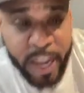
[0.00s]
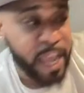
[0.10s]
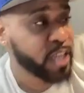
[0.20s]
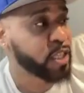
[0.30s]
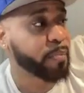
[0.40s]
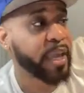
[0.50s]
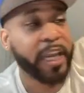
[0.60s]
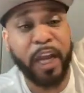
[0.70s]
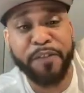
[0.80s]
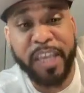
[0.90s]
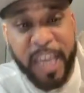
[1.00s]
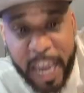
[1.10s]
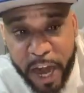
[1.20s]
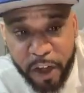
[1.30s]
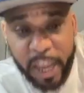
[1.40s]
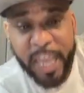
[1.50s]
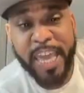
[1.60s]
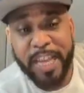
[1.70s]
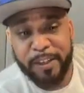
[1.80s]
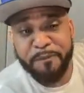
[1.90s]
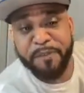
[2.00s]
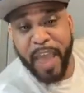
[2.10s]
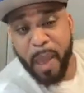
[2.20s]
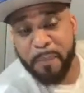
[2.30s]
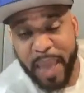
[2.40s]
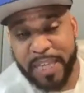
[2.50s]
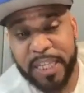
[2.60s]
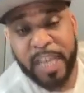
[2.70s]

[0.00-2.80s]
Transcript: It's the beginning of the year. He has a fan base.